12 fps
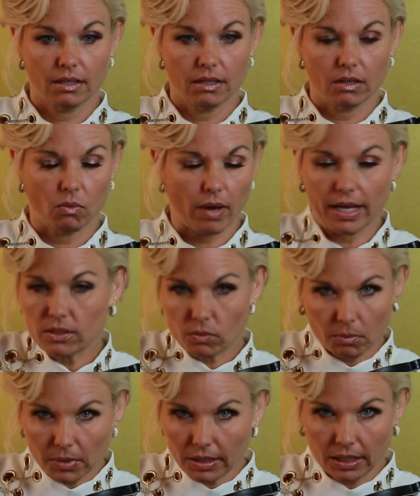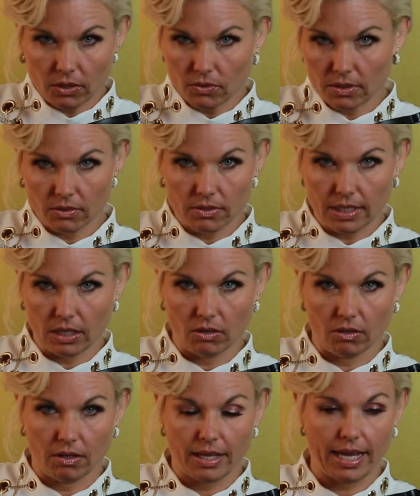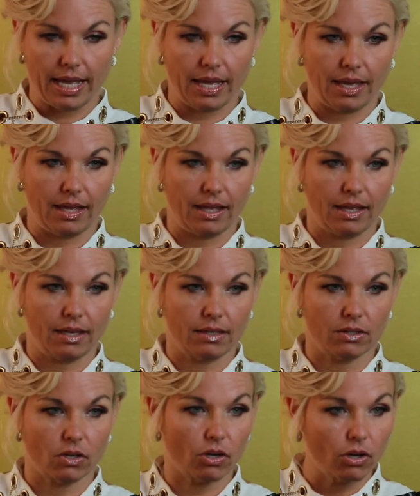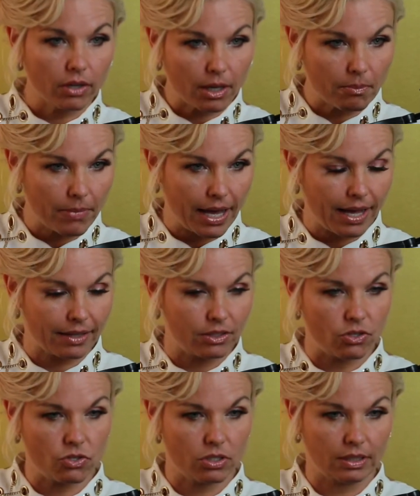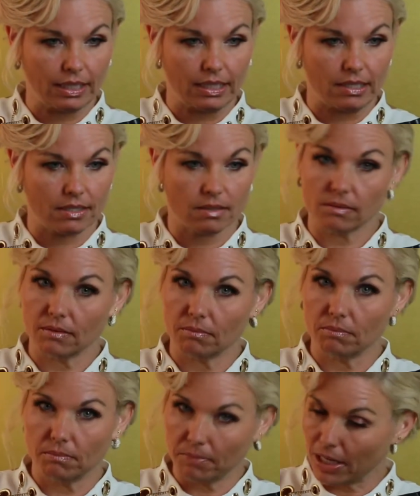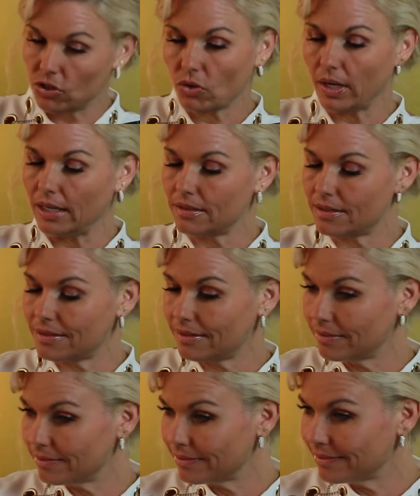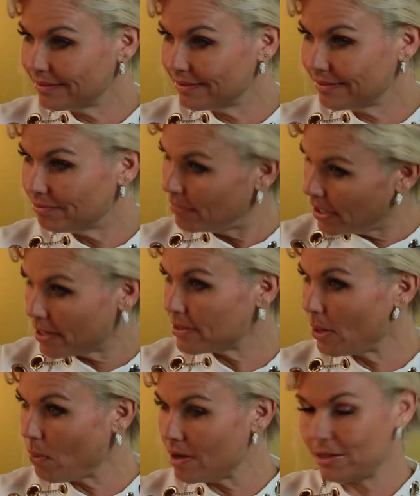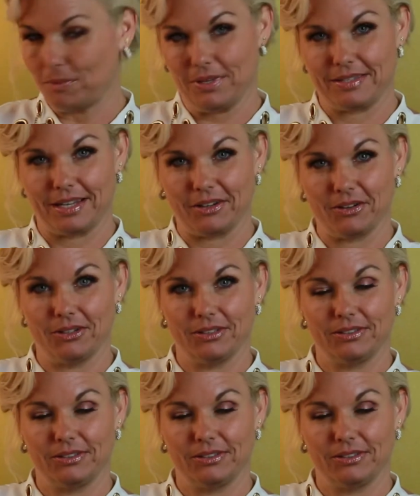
Why is a woman like you still single? And her comeback usually is by choice, because I want to be single.